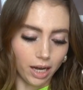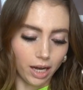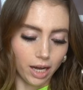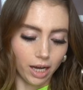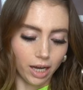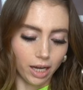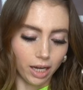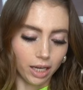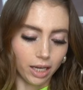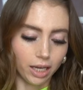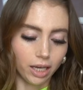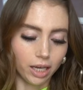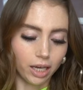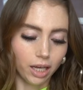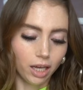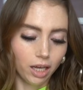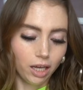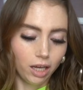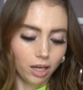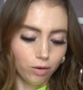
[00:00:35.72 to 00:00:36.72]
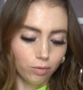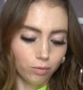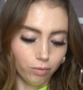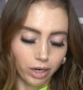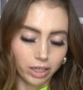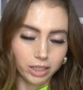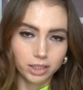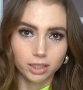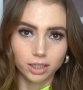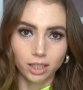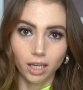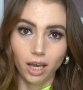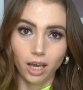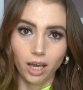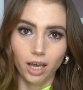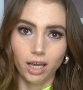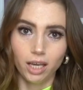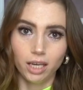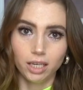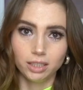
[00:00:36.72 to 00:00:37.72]
I rent
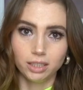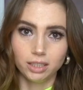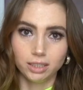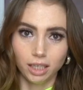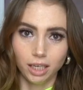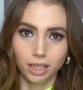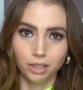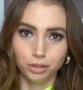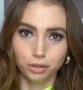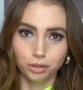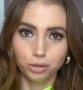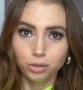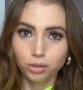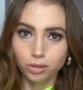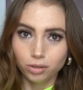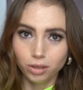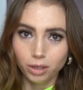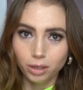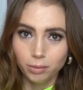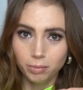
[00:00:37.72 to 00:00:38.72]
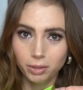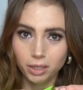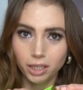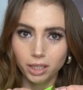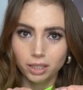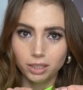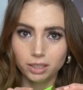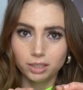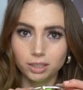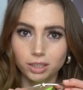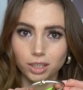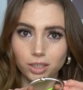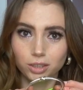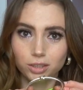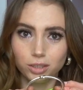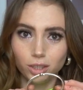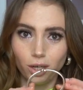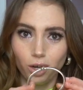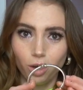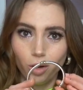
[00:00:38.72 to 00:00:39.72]
a designer jewelry piece,
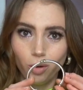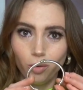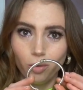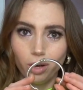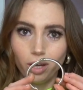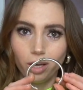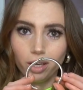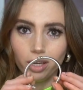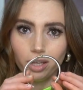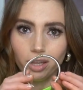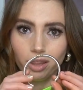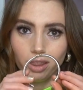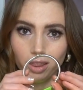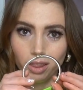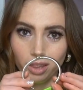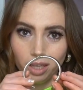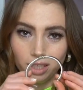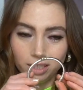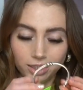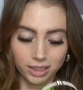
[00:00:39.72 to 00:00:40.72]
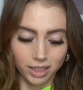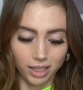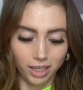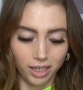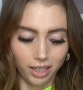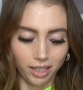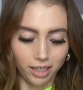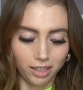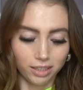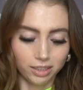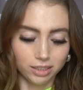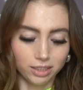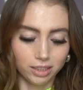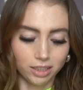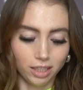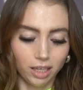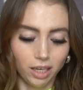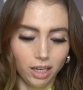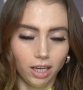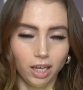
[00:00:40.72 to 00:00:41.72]
so this is
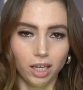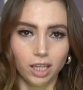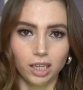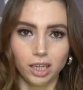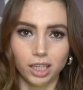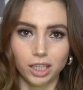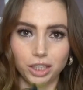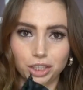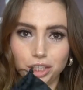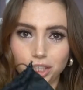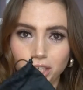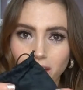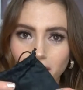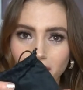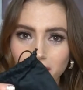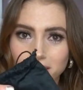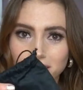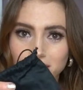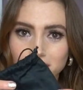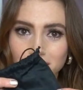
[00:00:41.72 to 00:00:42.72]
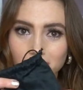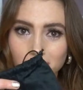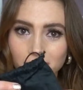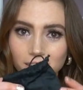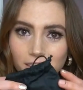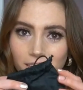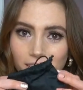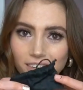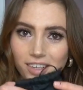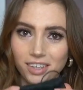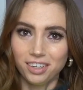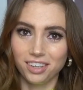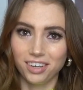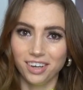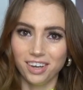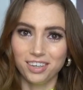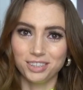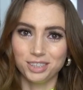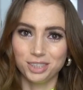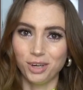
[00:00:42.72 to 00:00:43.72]
legit,
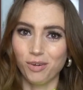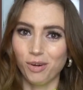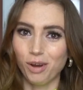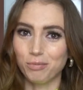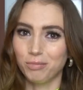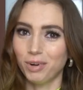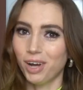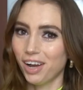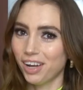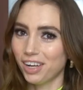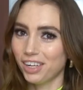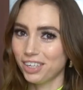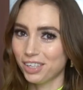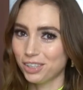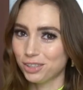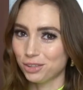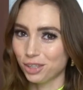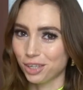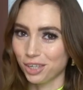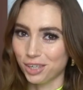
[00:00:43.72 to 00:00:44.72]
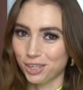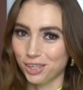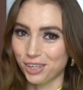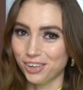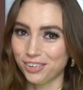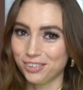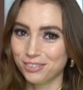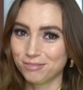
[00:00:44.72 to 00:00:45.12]
so I'm not tricking you.